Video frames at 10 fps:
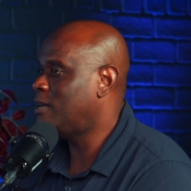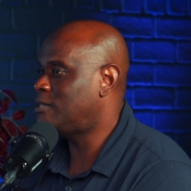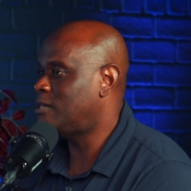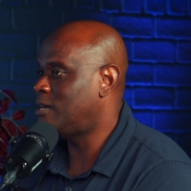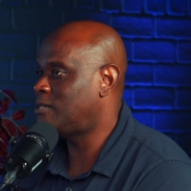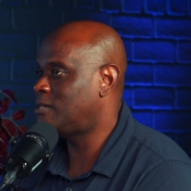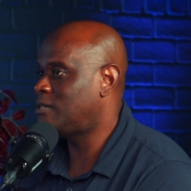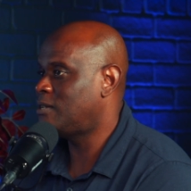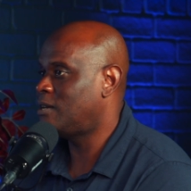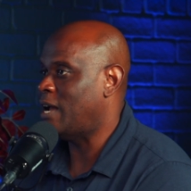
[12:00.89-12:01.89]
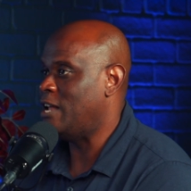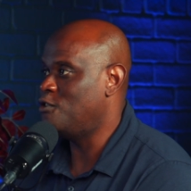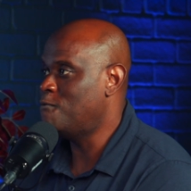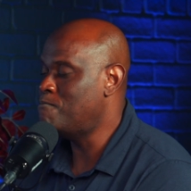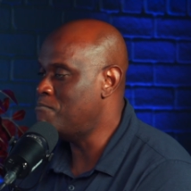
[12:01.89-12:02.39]
into this and
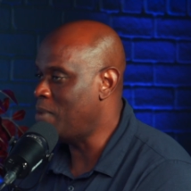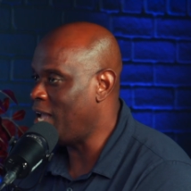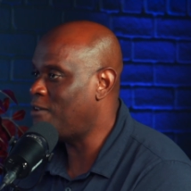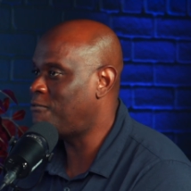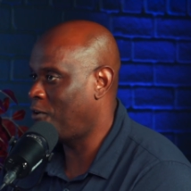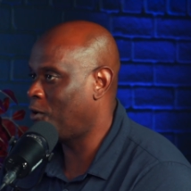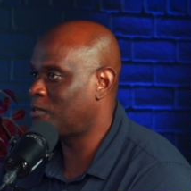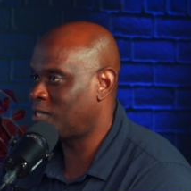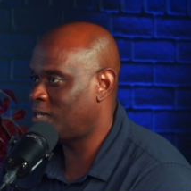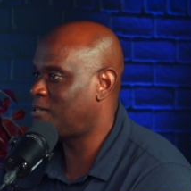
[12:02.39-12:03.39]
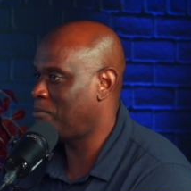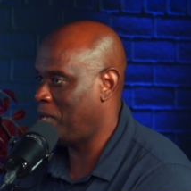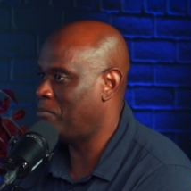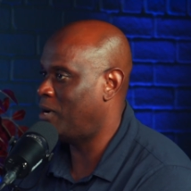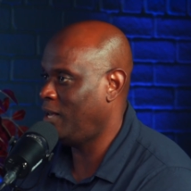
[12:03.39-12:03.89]
your main focus is to
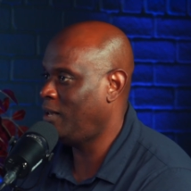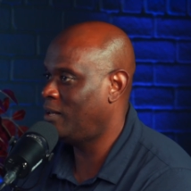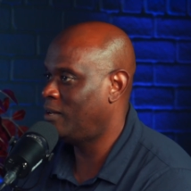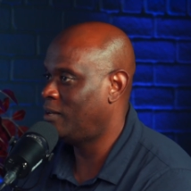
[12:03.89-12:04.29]
make money,